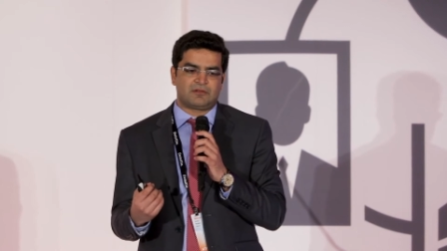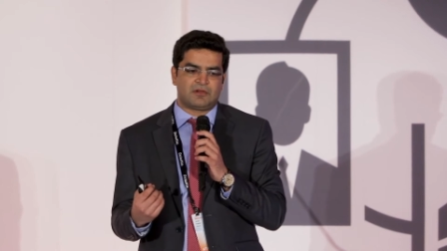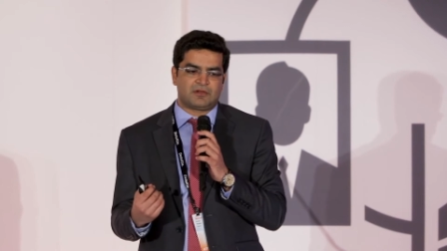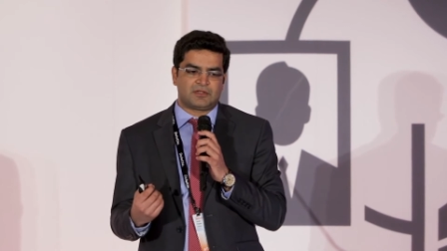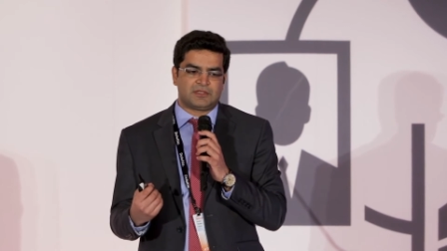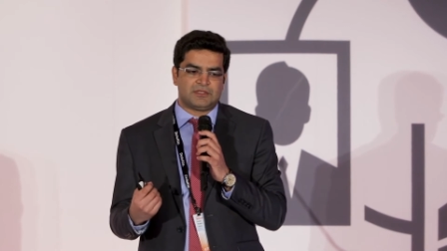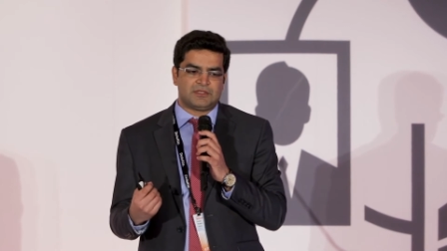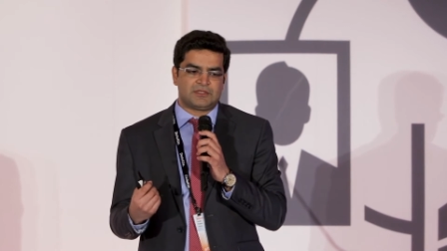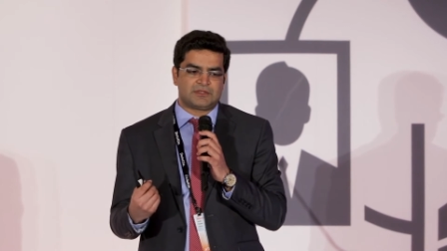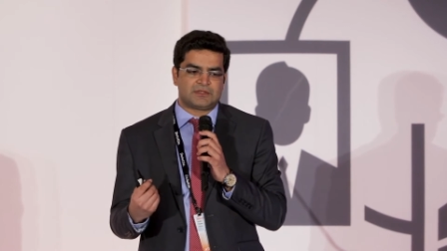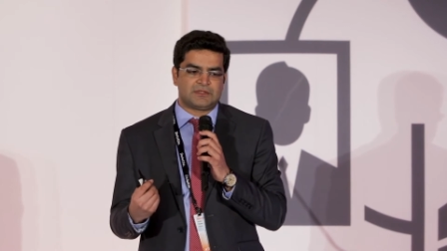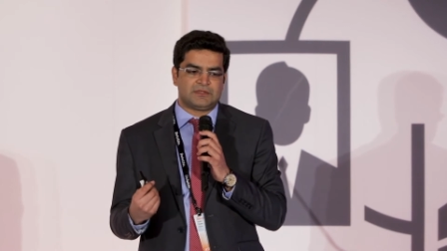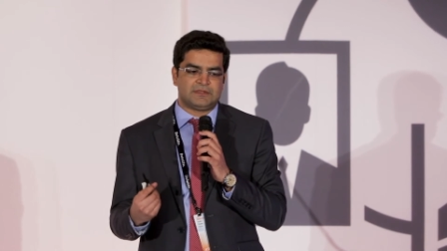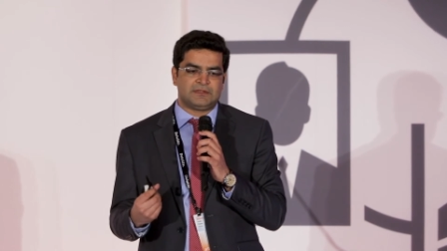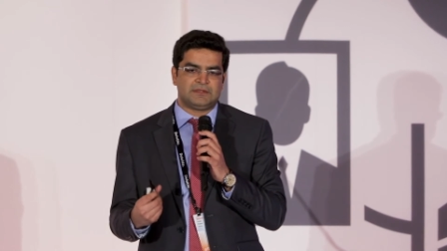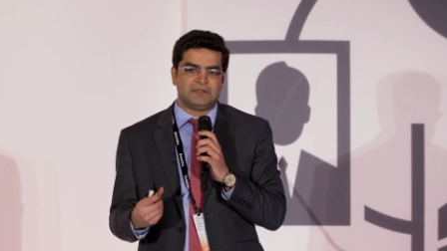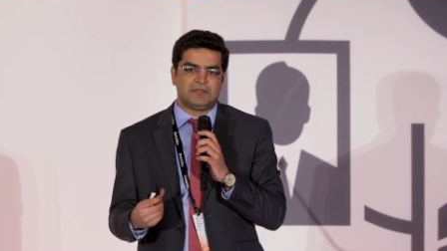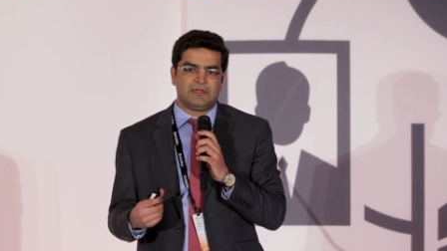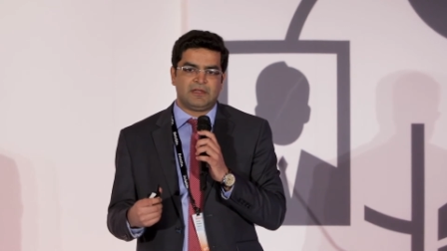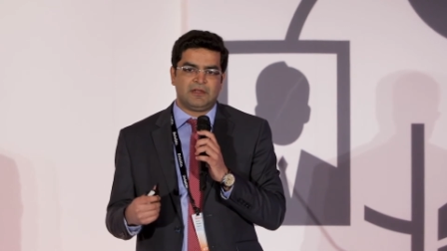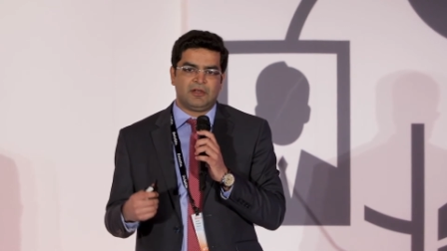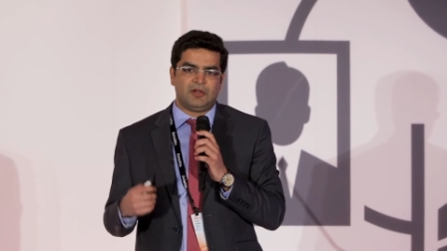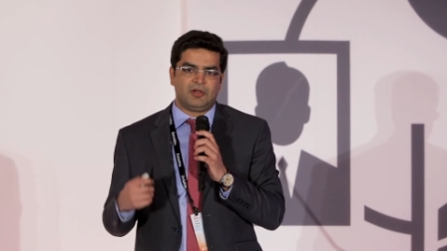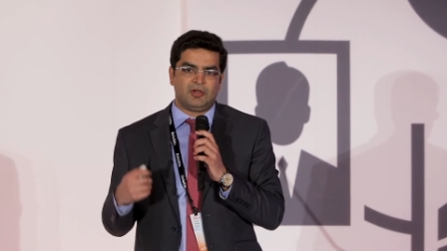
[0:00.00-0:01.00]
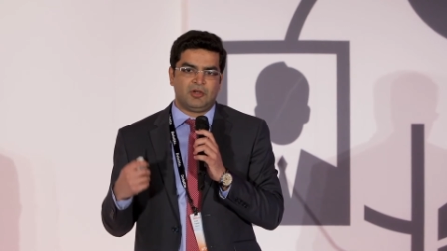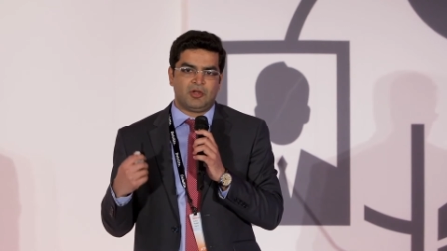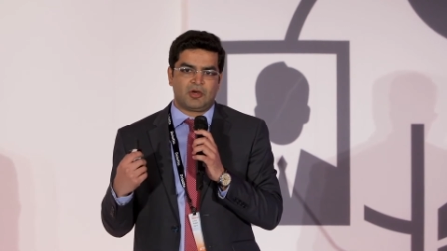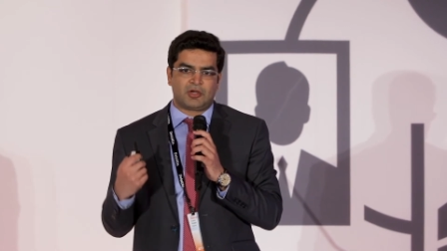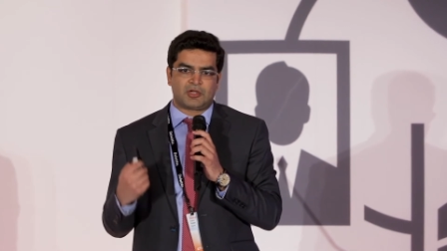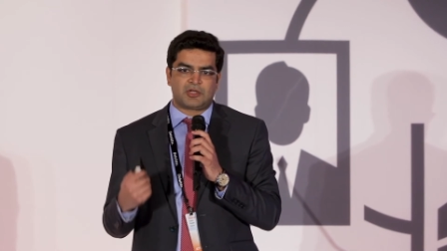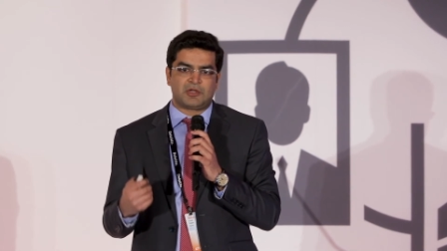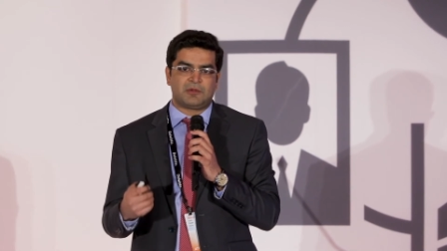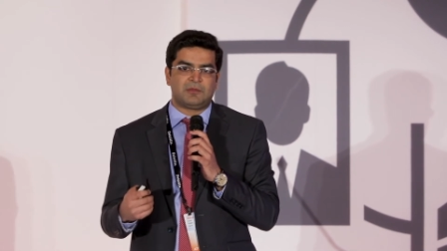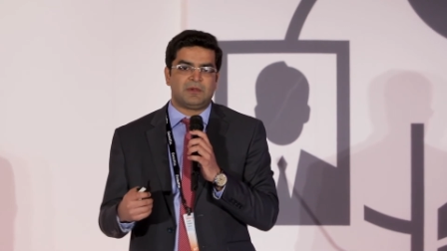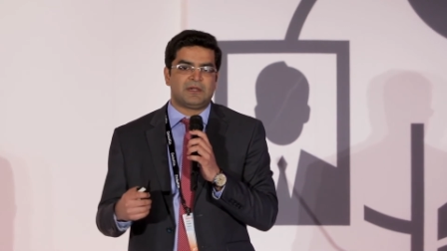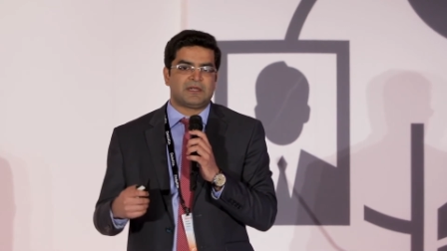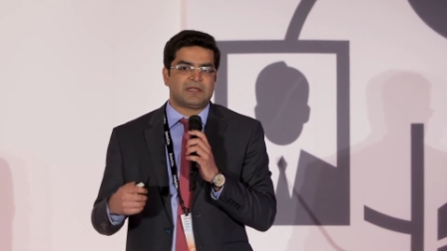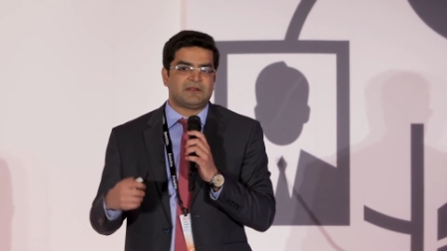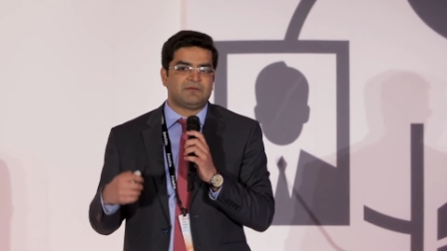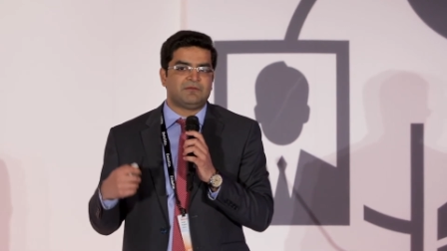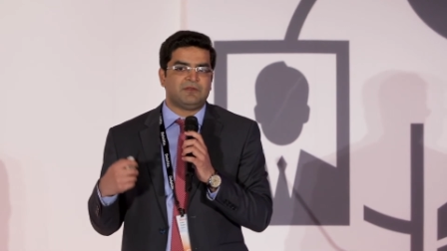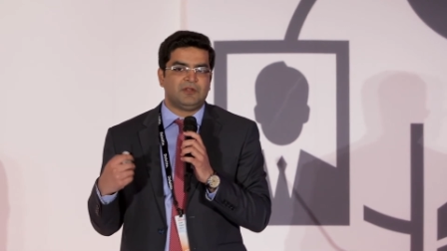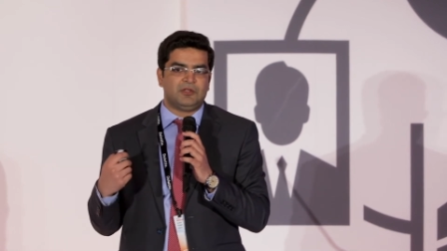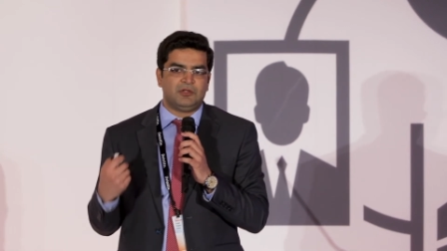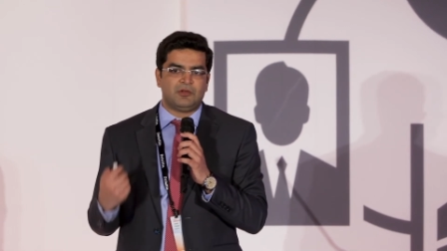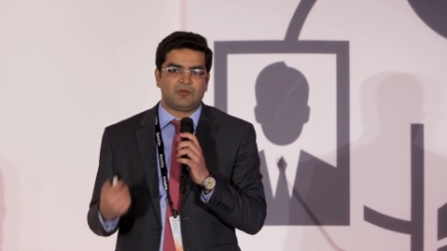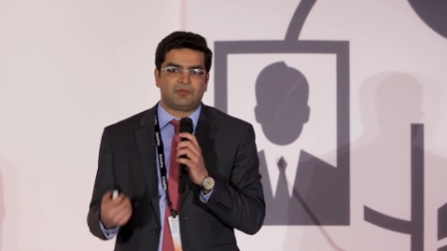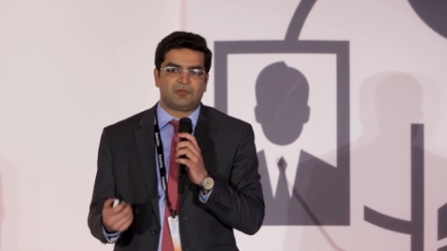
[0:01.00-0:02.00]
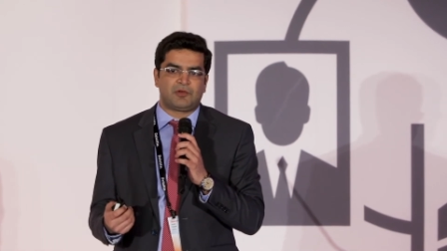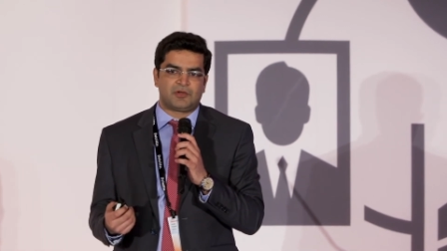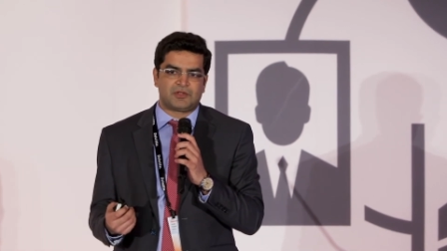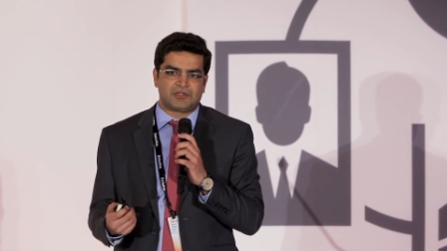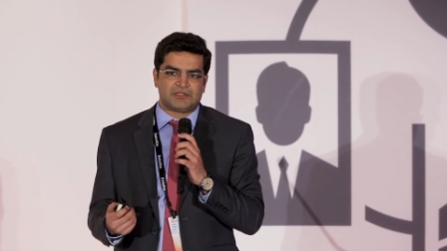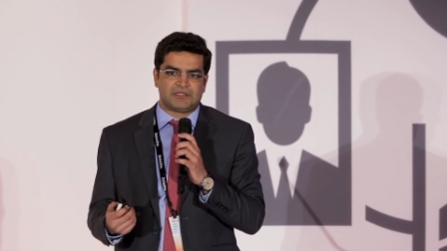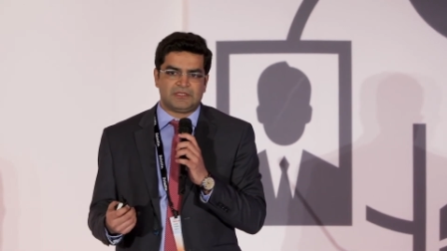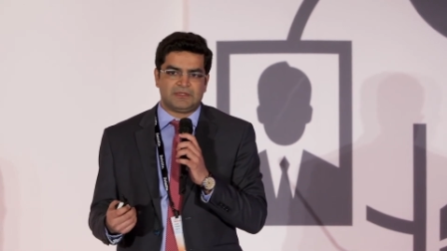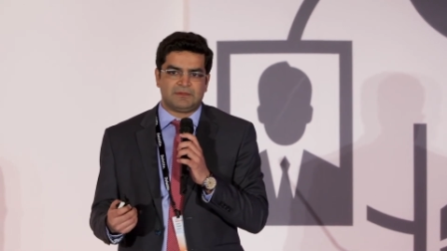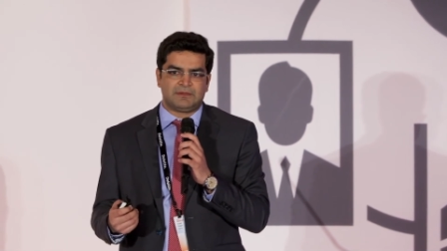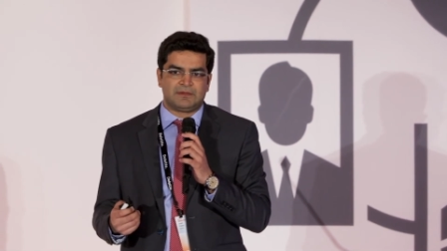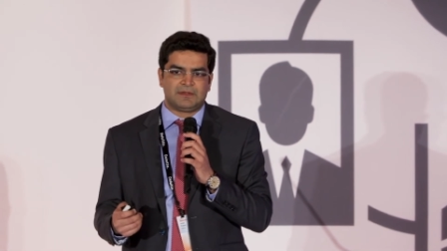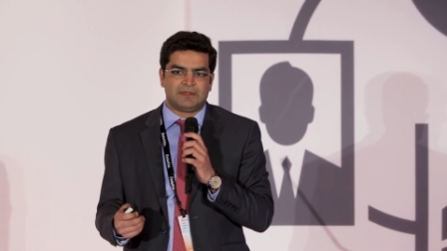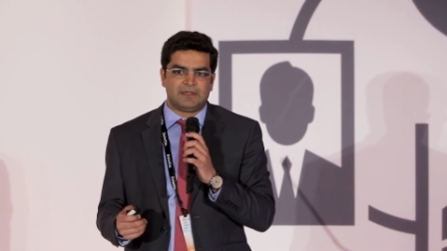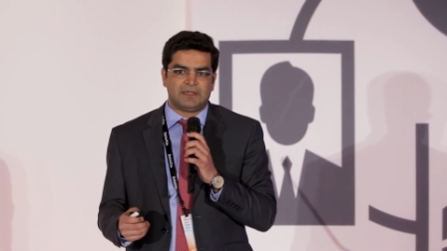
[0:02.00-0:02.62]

recognition, document and video forgery.